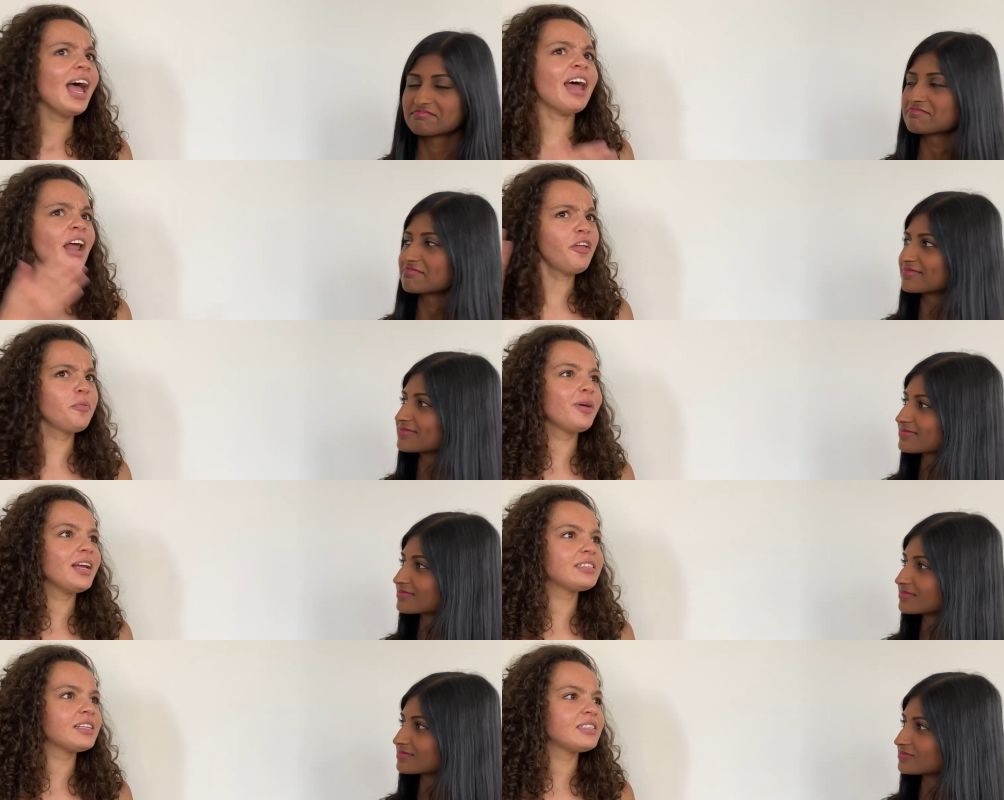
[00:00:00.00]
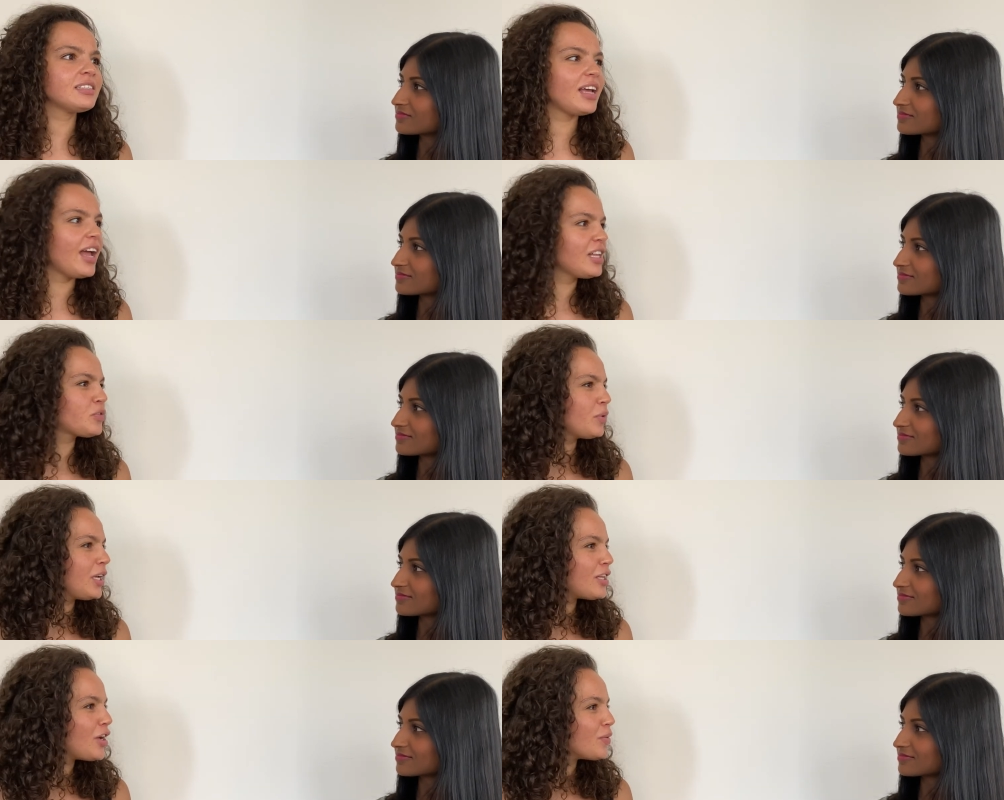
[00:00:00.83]
Speaker 1: And other places, it's
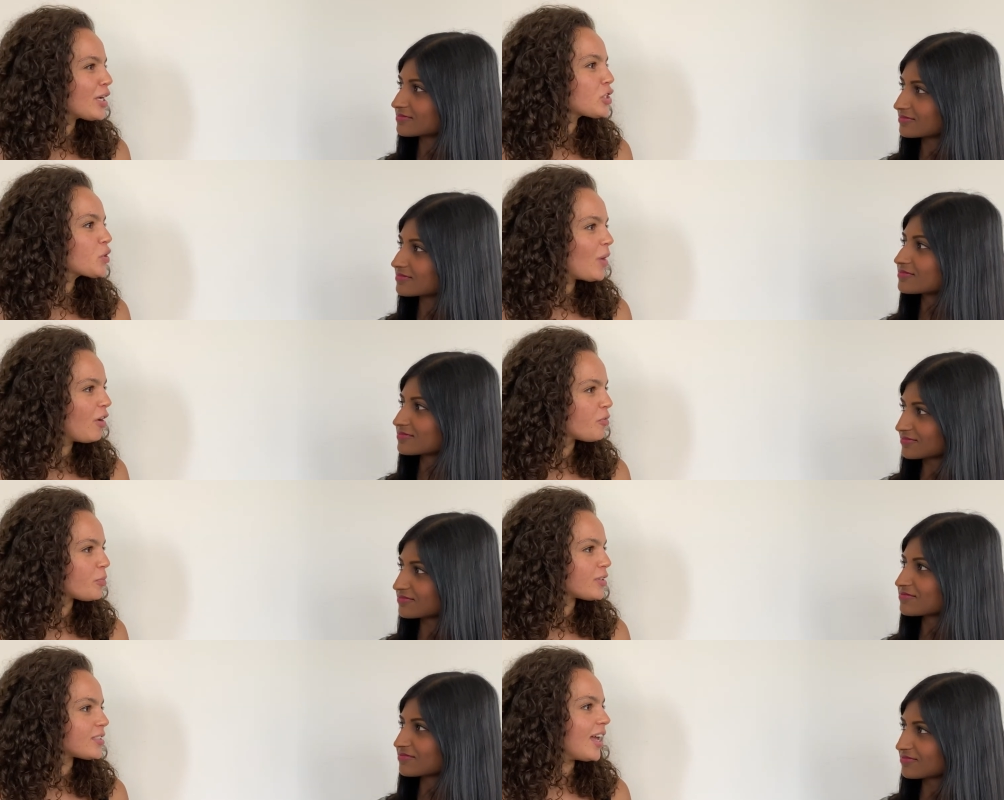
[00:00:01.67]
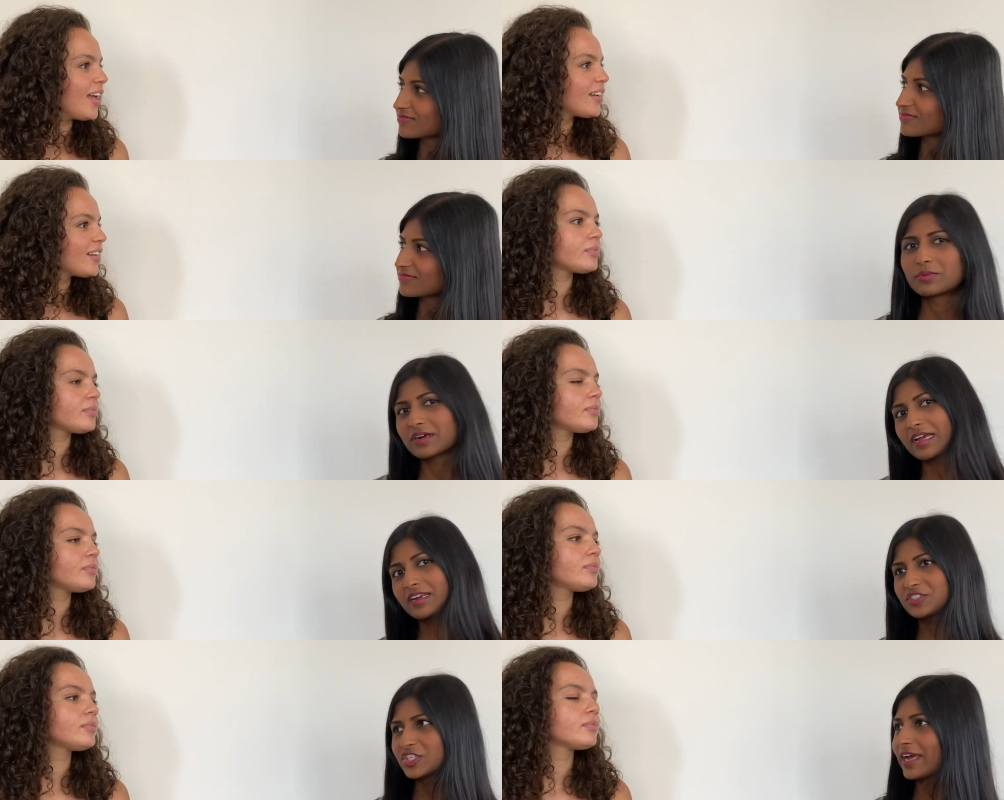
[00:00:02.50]
really low, like 12%. We were
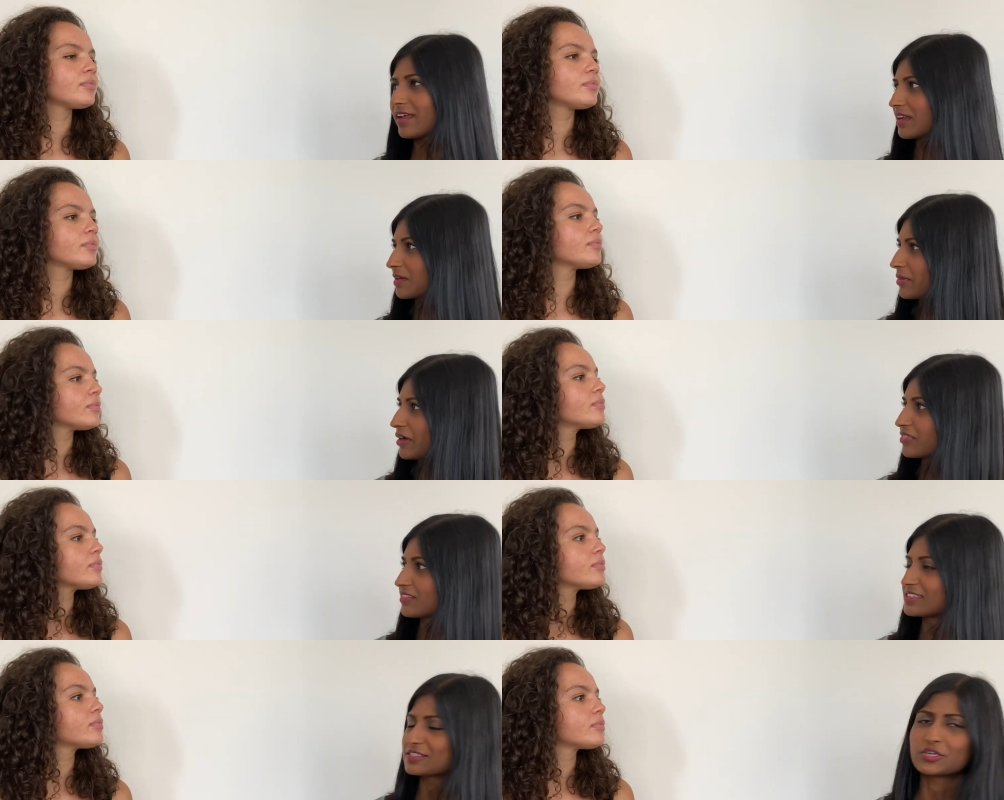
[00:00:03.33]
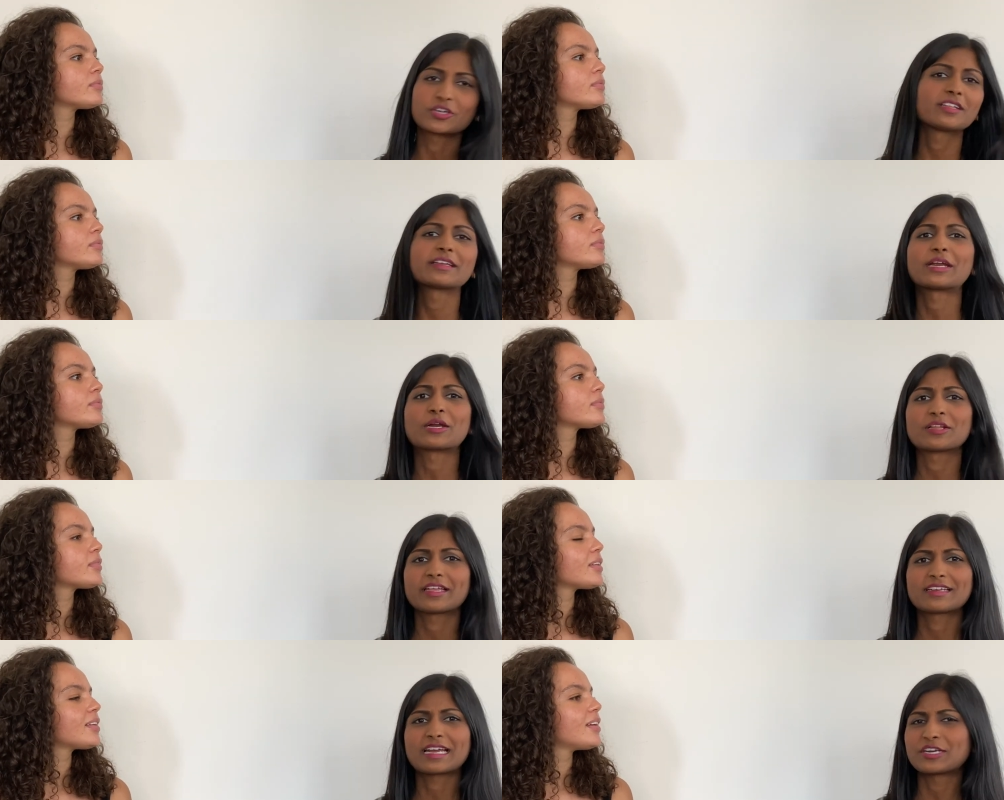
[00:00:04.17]
kind of
Speaker 2: chatting about this earlier,
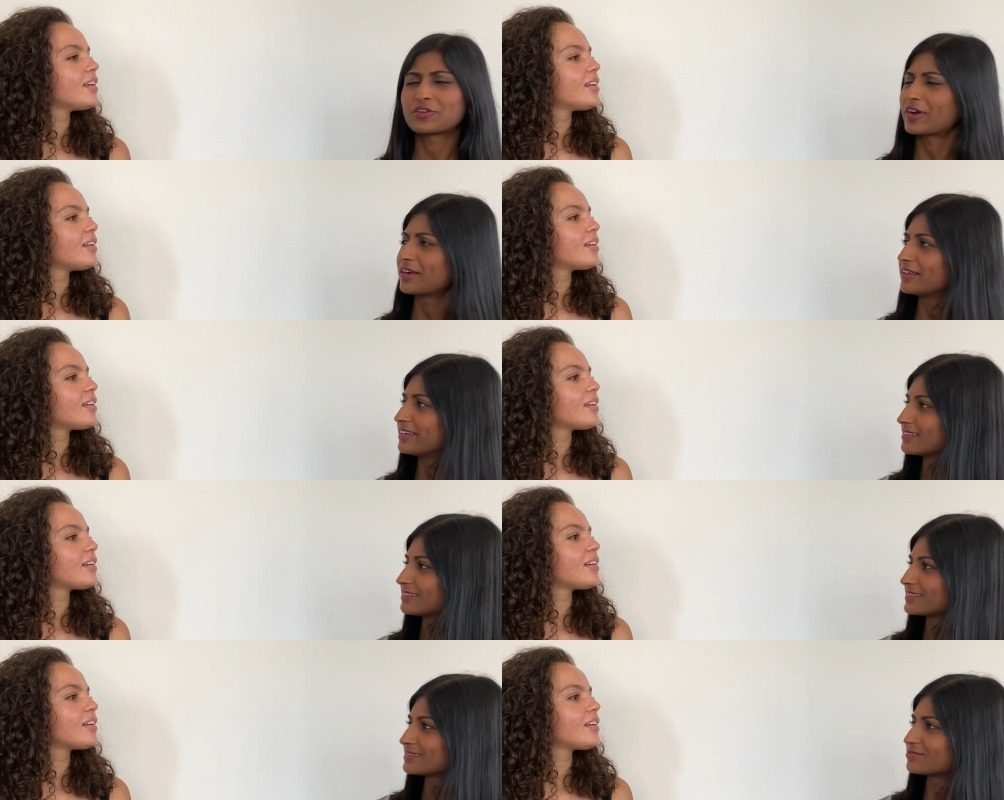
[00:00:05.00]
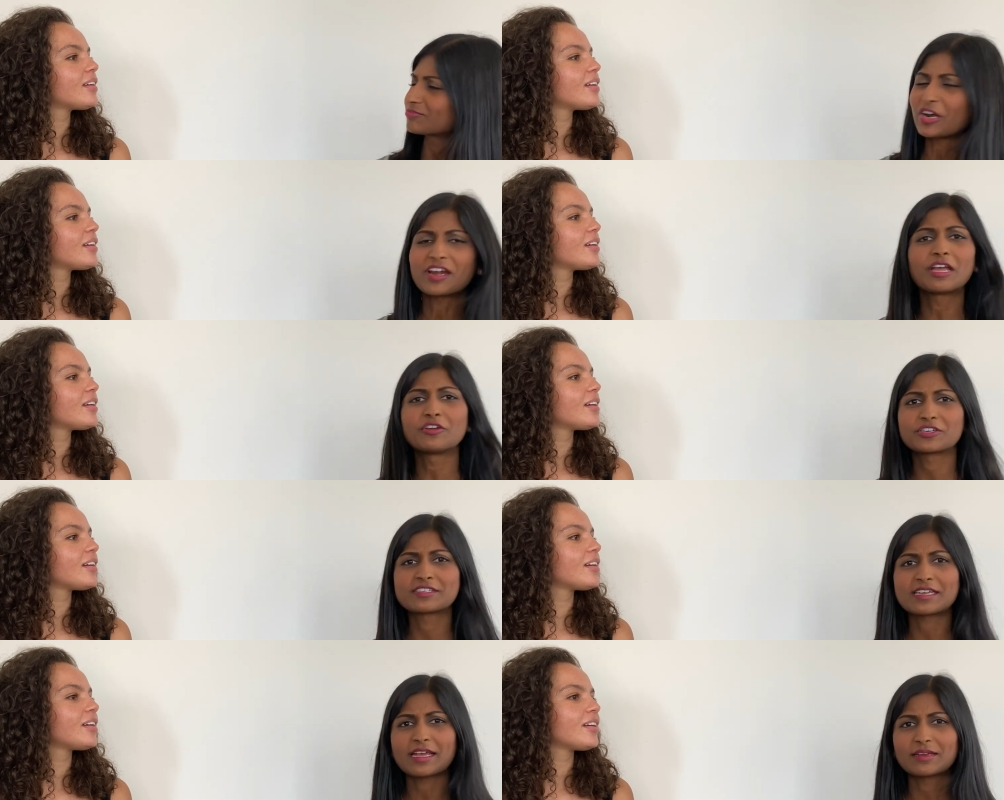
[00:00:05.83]
like kind of trying to try to
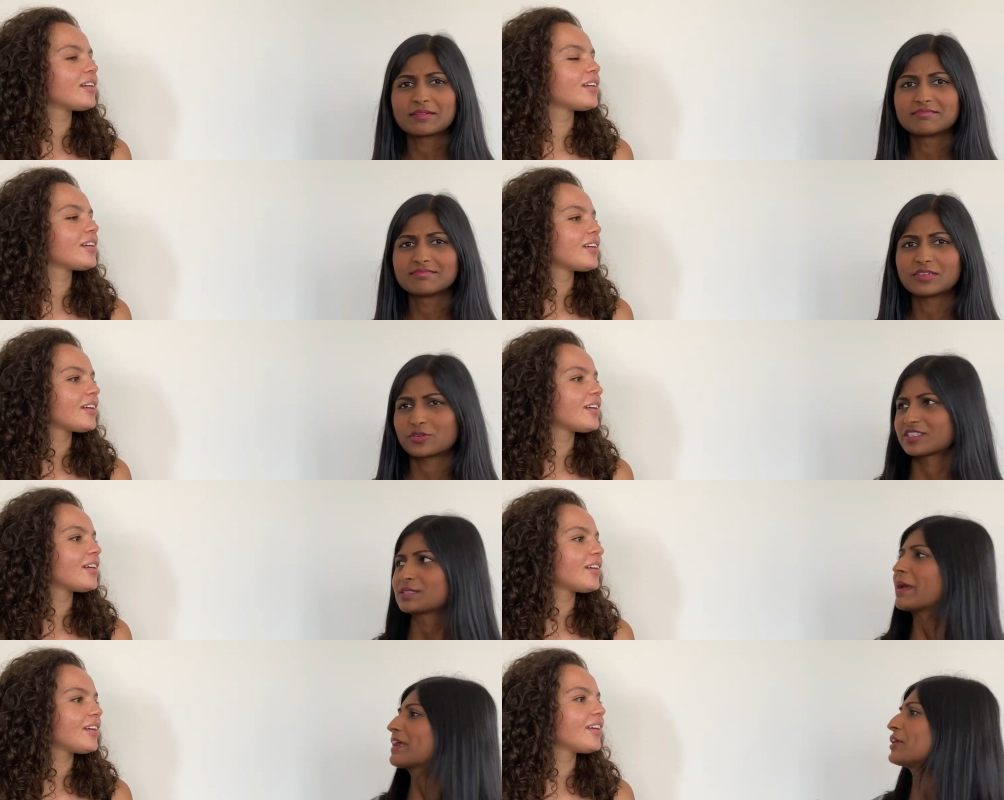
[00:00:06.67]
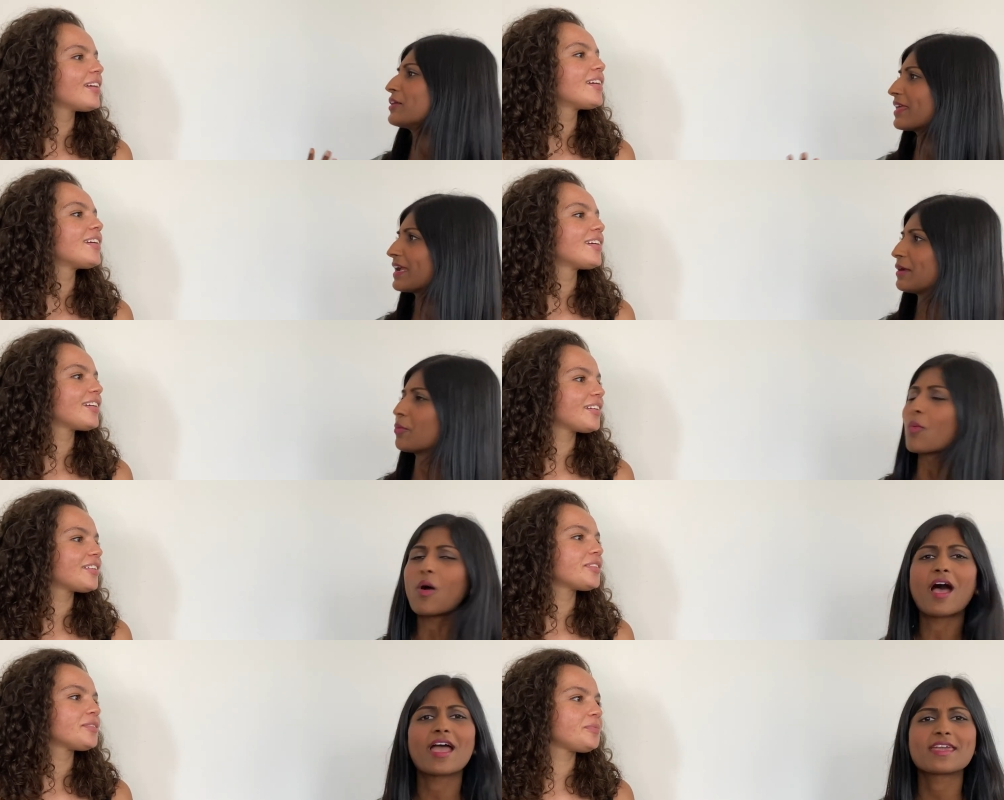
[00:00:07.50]
understand or speculate
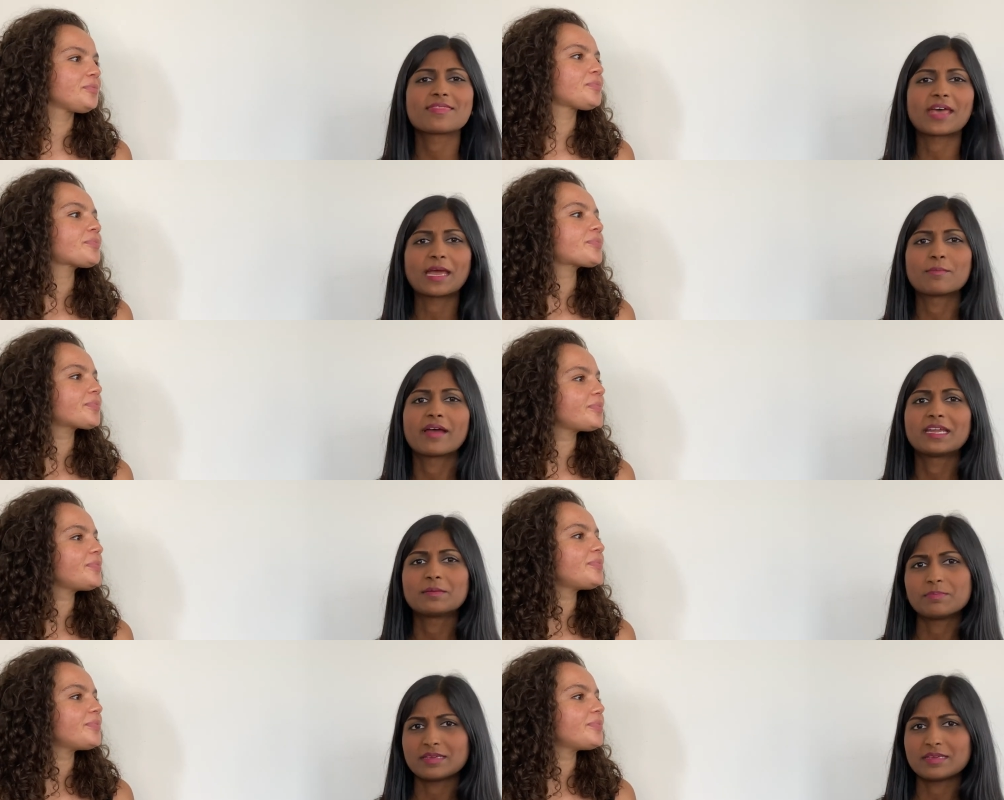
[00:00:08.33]
why that might